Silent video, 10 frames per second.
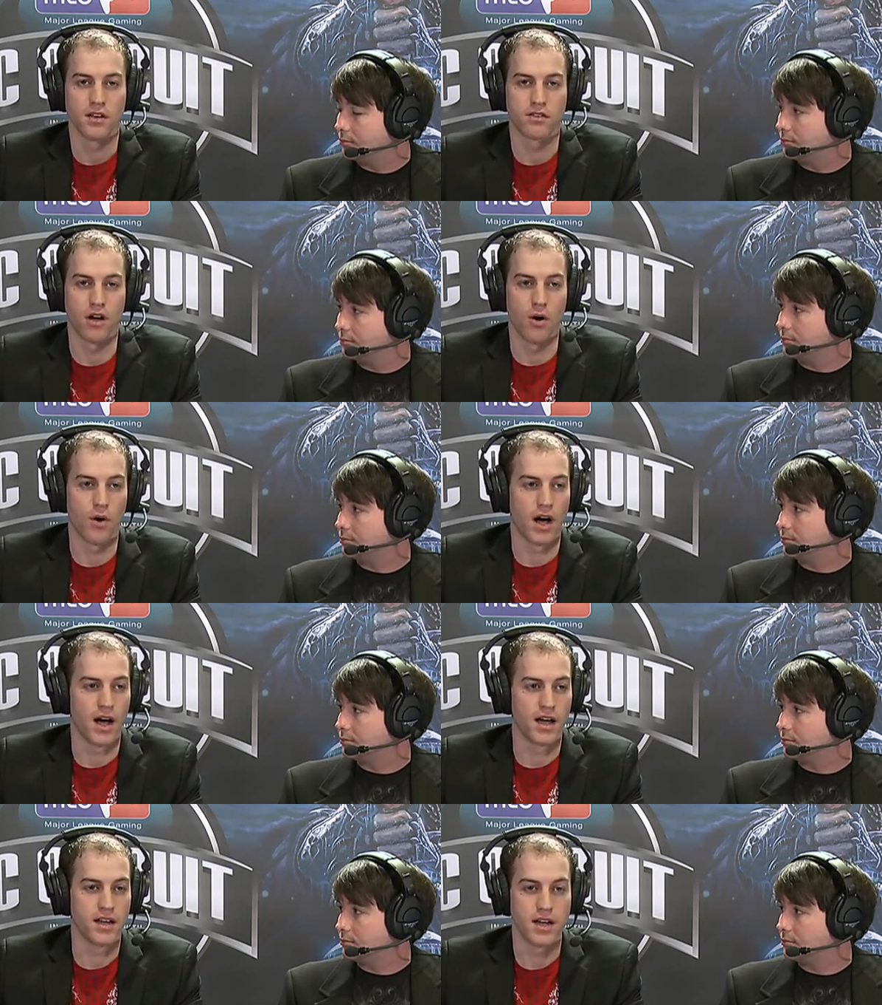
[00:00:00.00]
Speaker 1: So
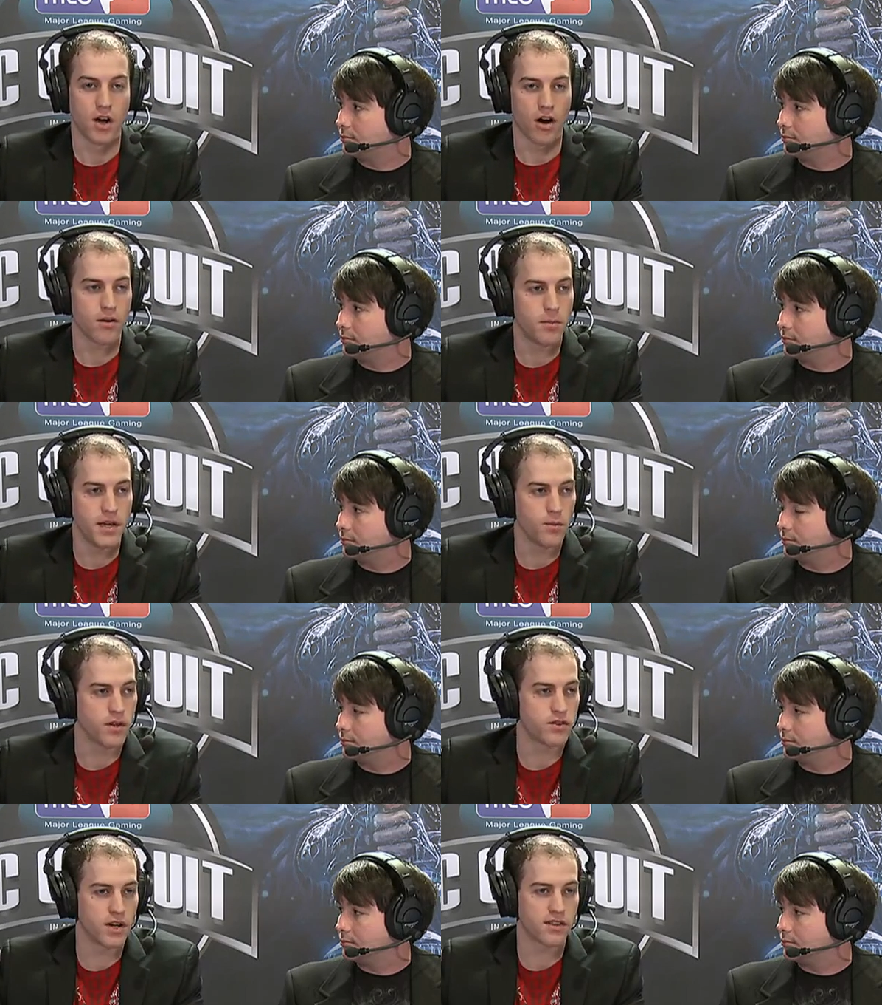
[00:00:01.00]
uh, in RMP,
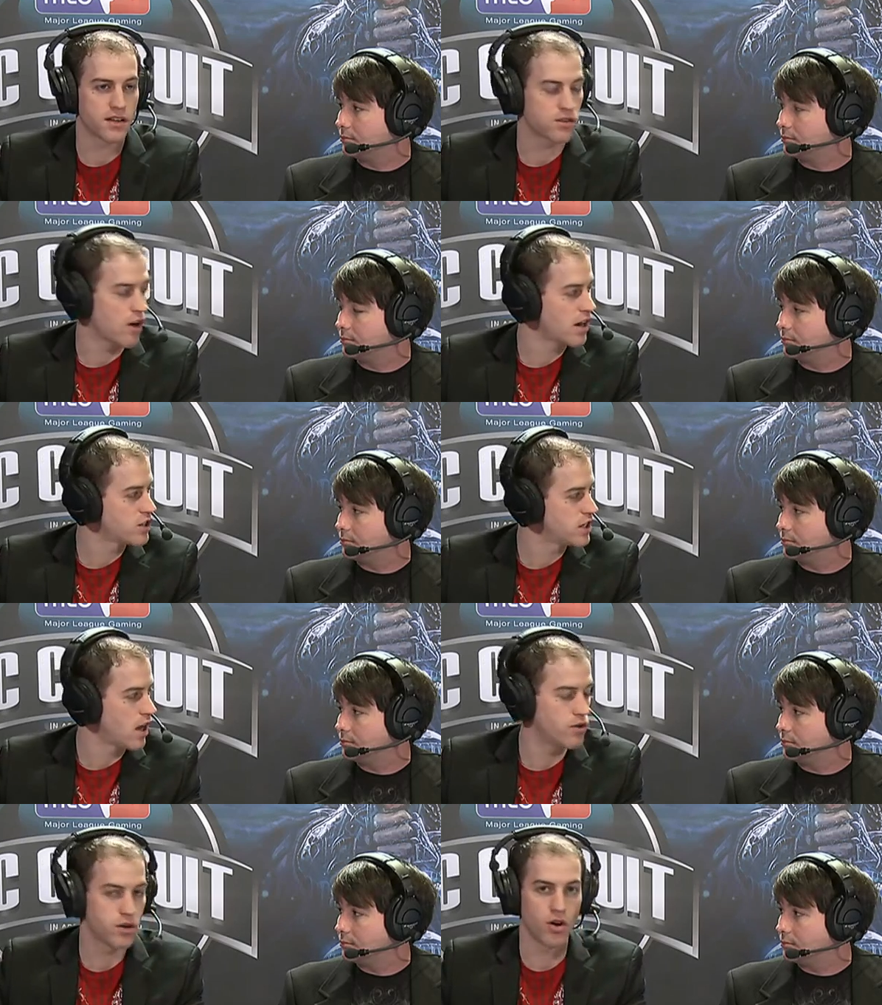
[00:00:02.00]
once you get that strategy
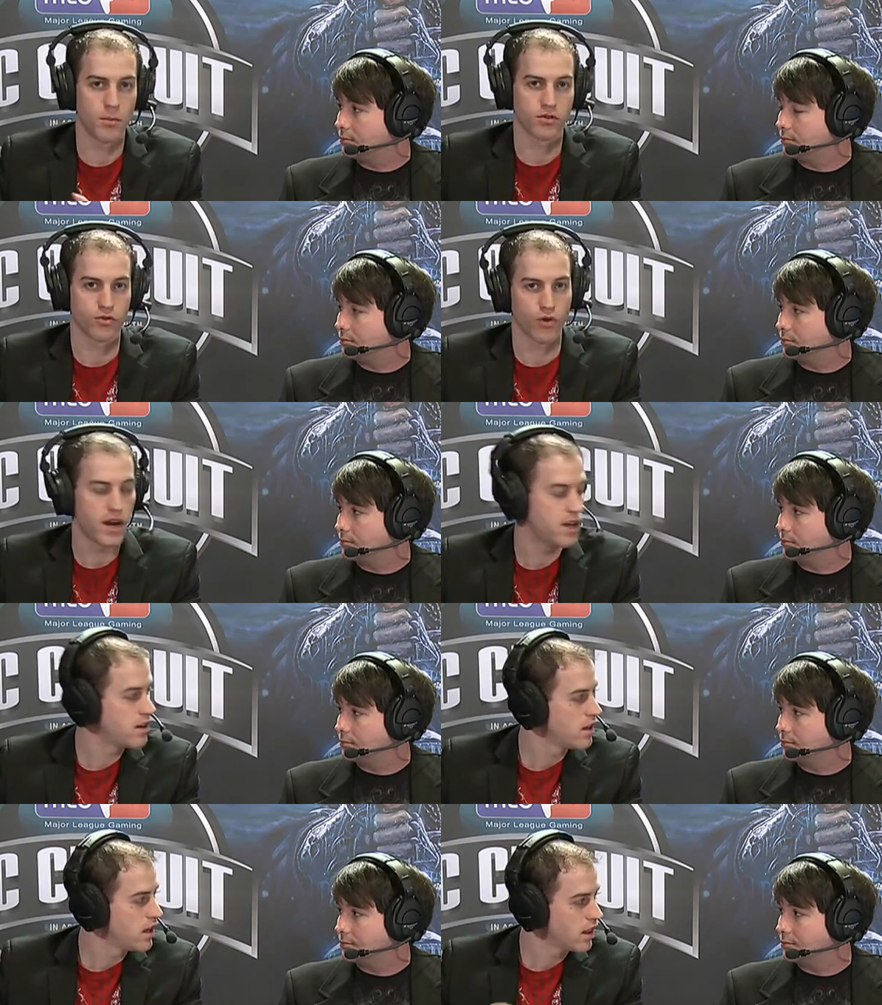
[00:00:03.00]
down, you can almost run it
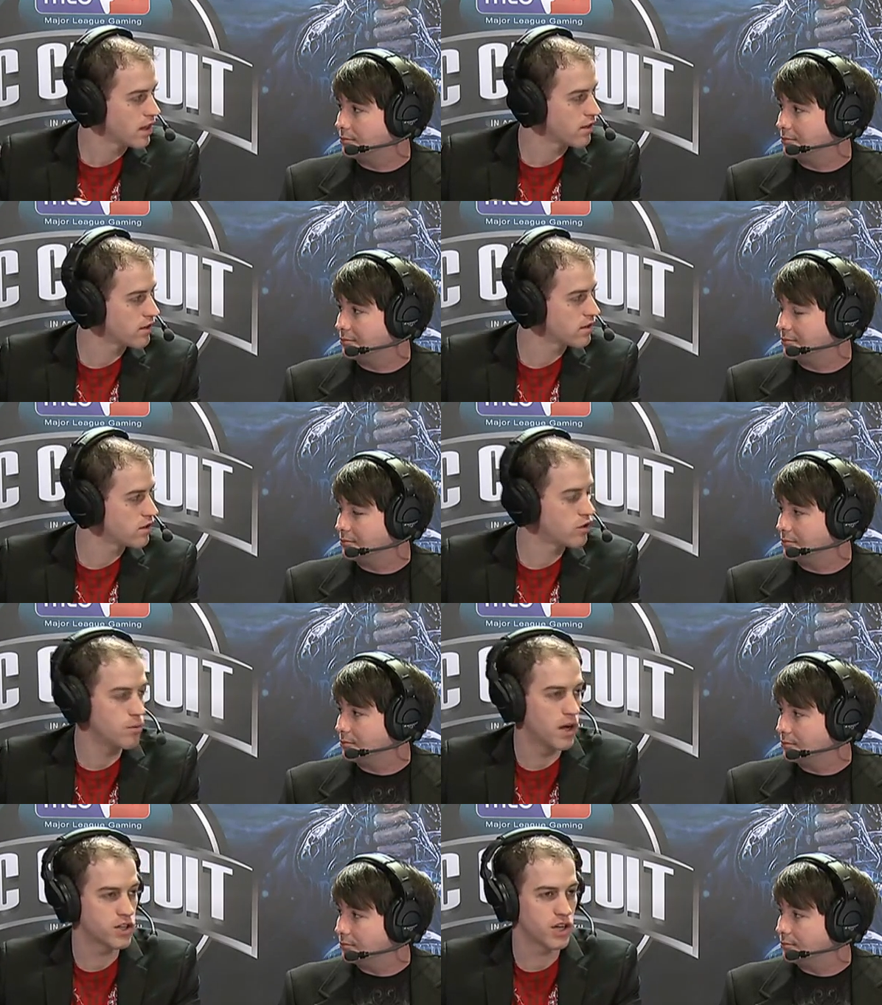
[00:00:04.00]
like there isn't too
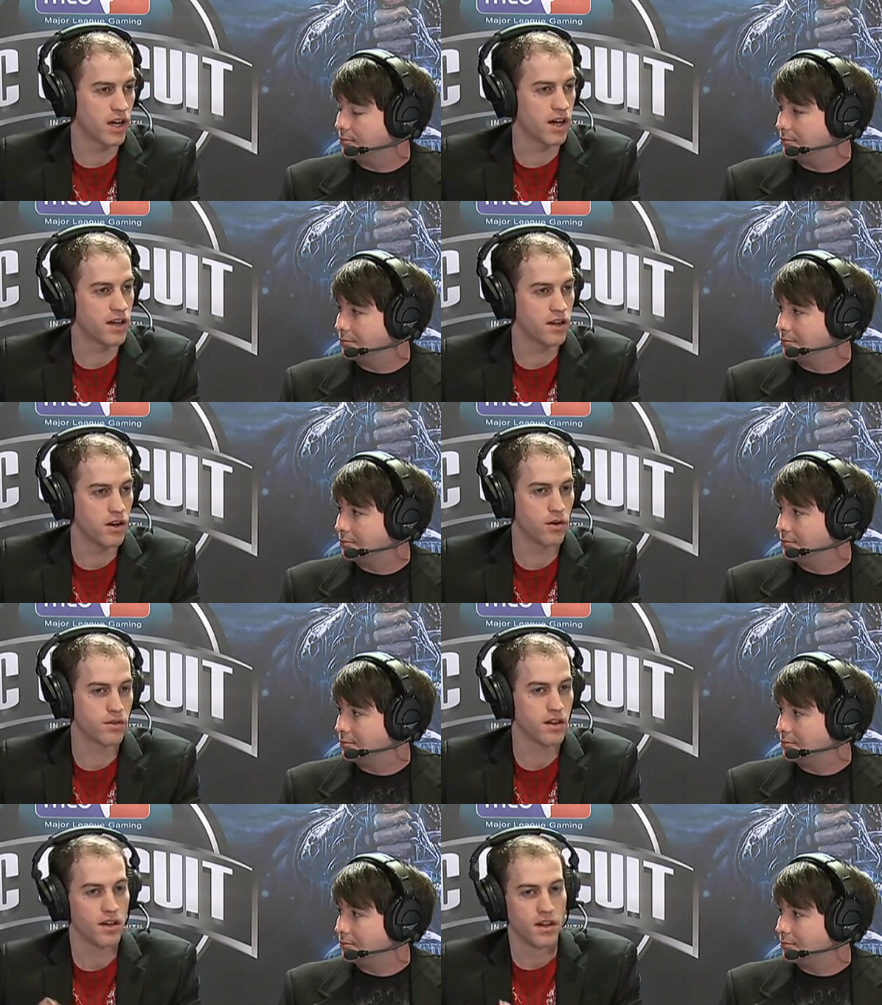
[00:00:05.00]
much, uh, you know,
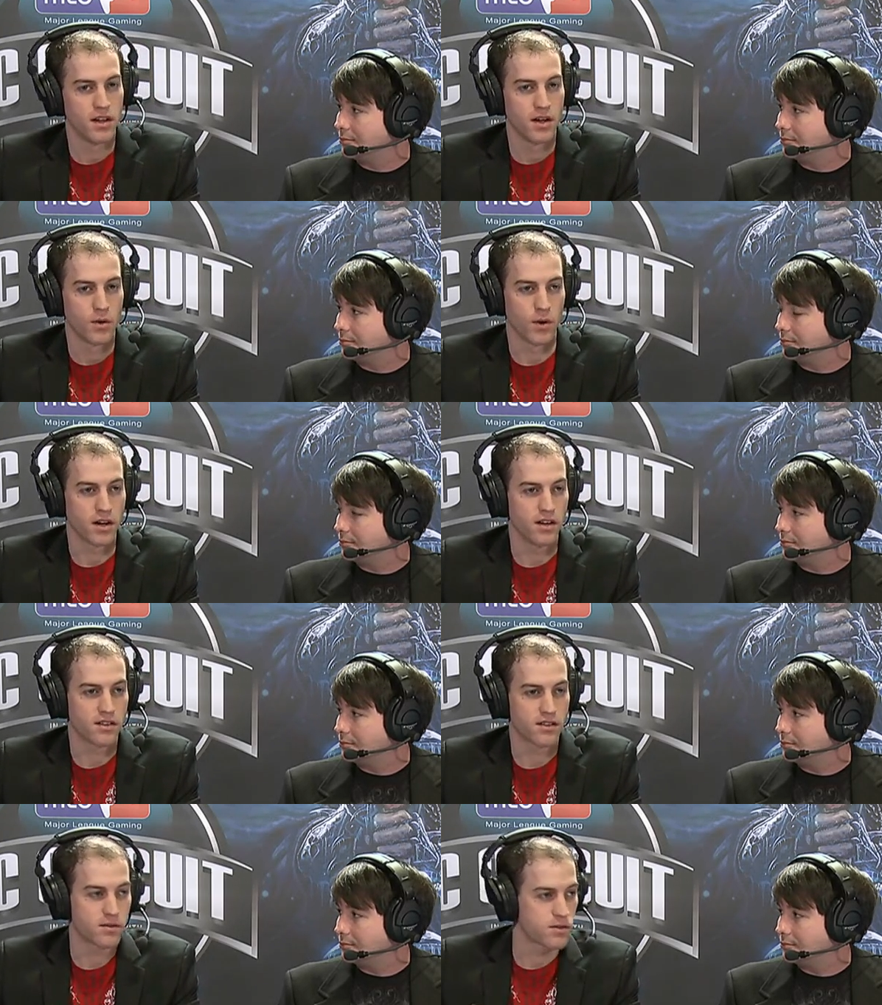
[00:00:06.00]
we're going
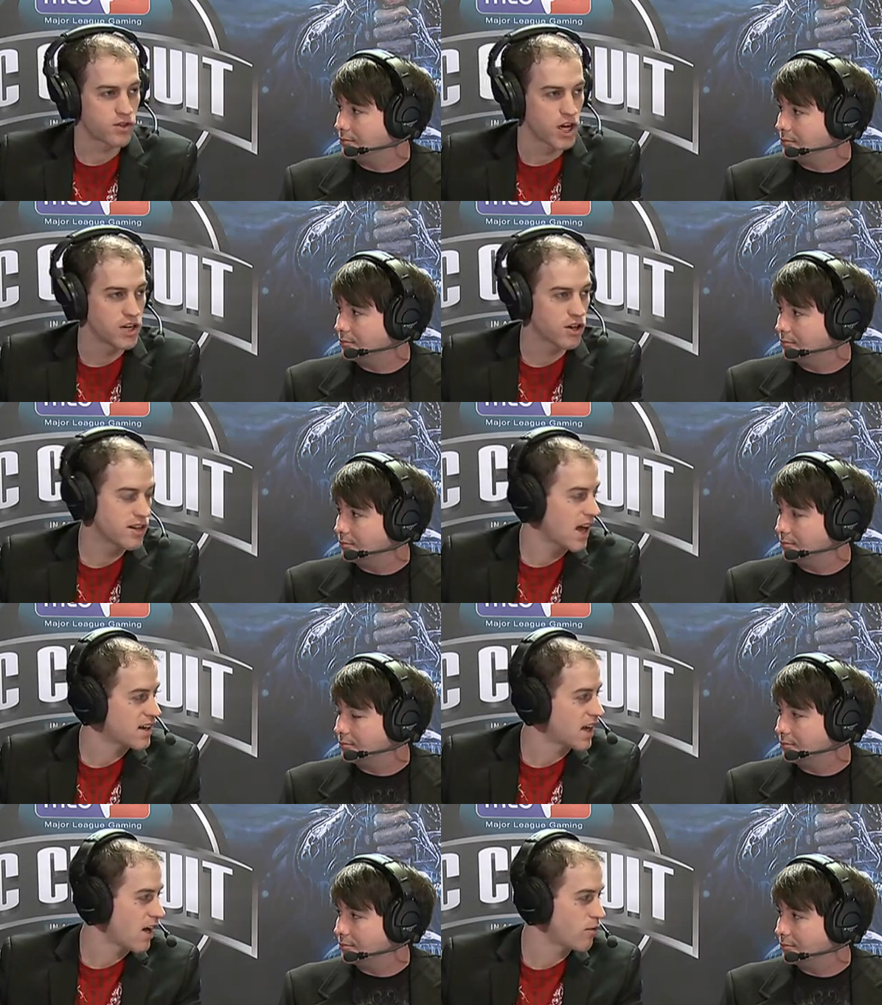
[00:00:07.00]
to change our
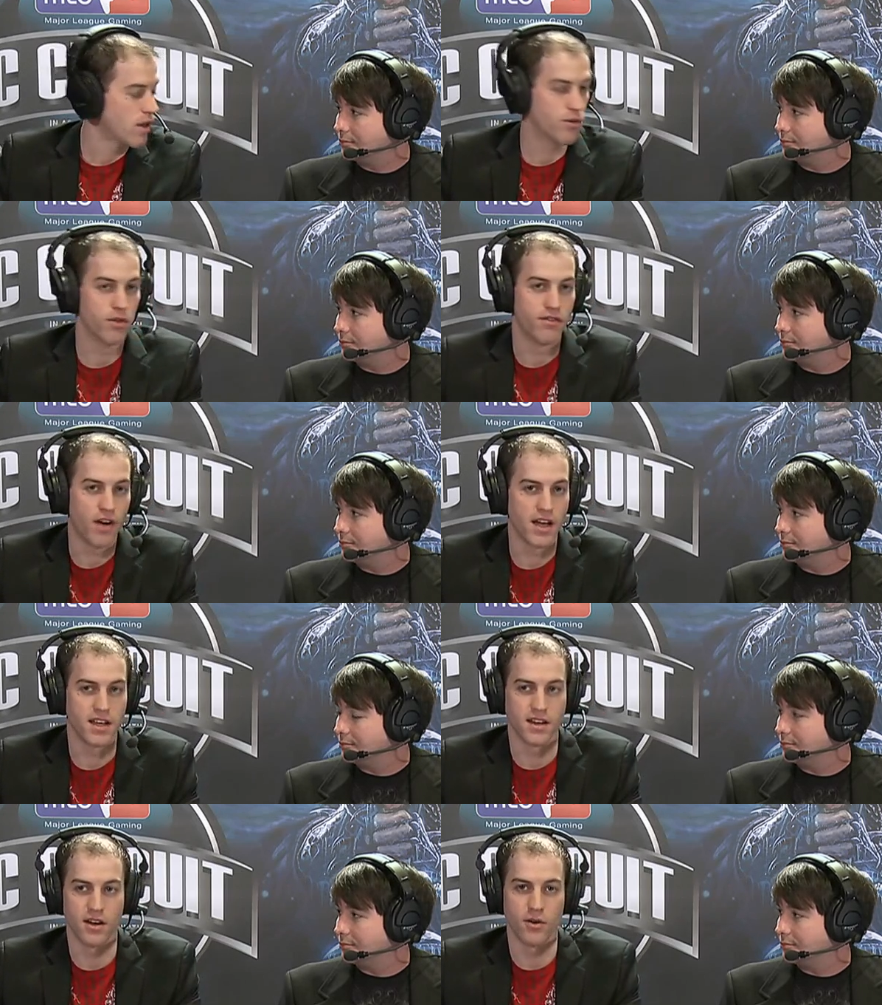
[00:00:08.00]
tactic halfway through the fight,
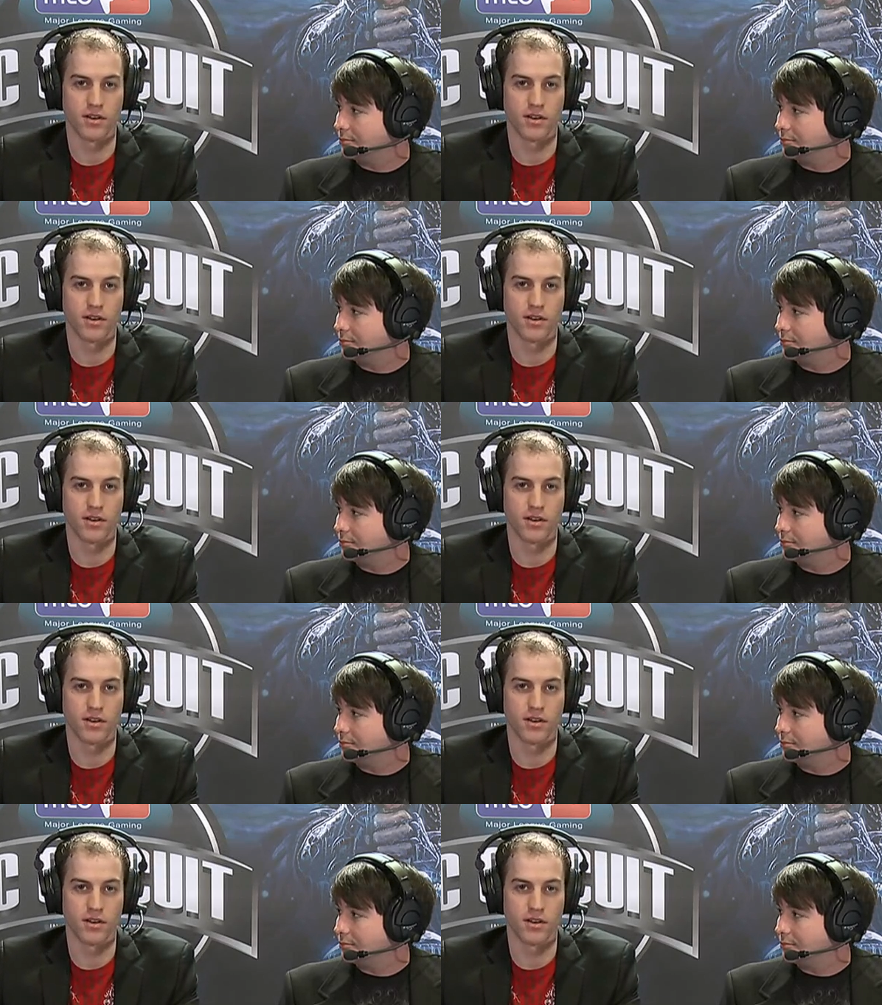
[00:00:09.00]
you know, and